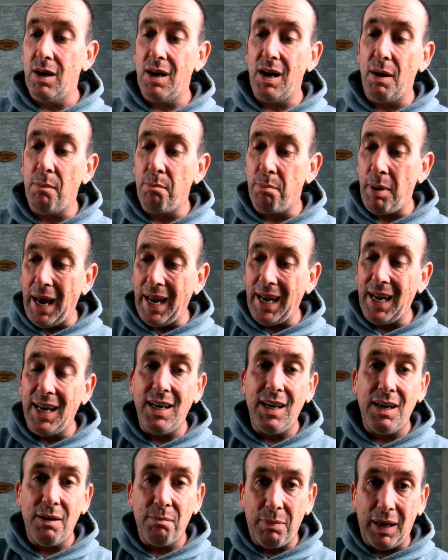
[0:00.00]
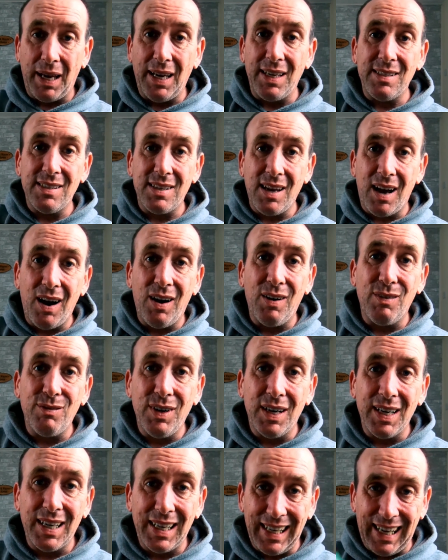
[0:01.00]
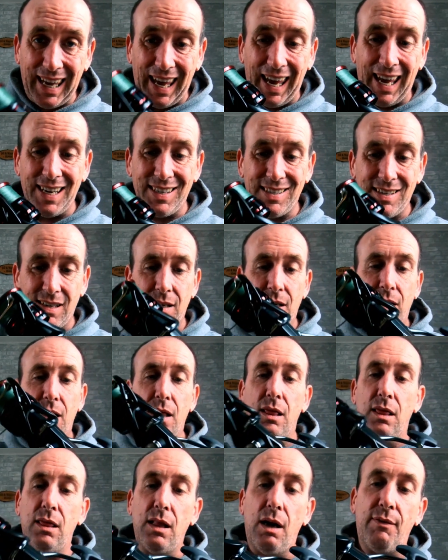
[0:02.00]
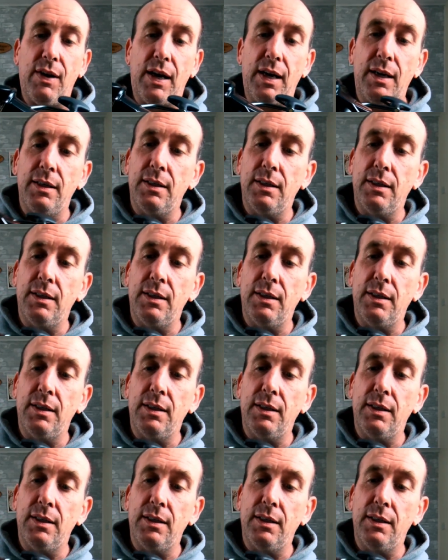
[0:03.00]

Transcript: A banging piece of kit. Love it.